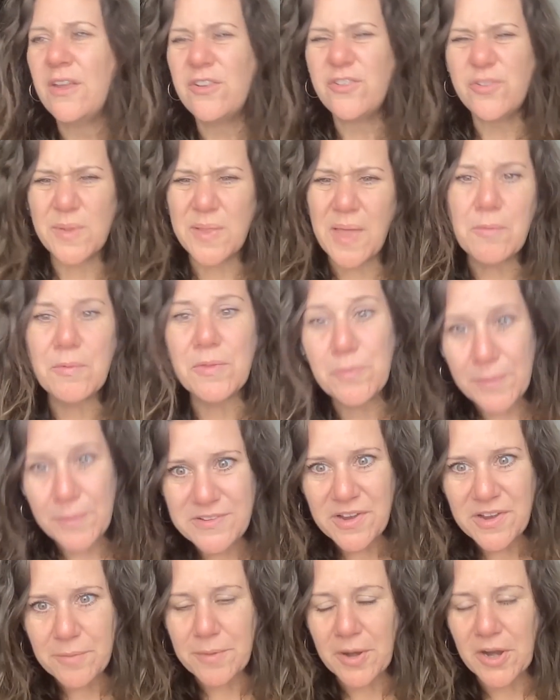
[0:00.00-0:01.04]
do a lot with
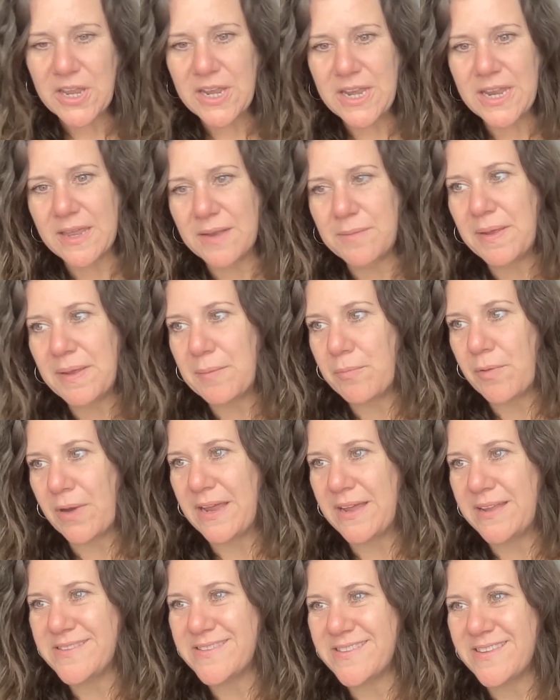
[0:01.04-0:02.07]
retail marketing and big
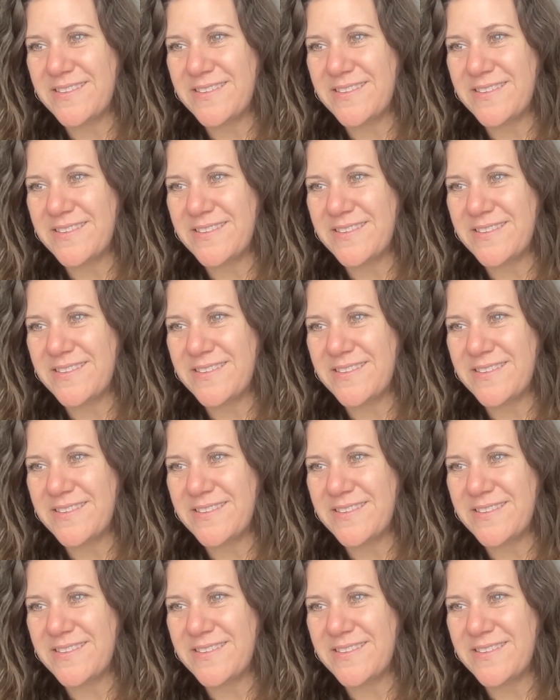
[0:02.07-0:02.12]
brands.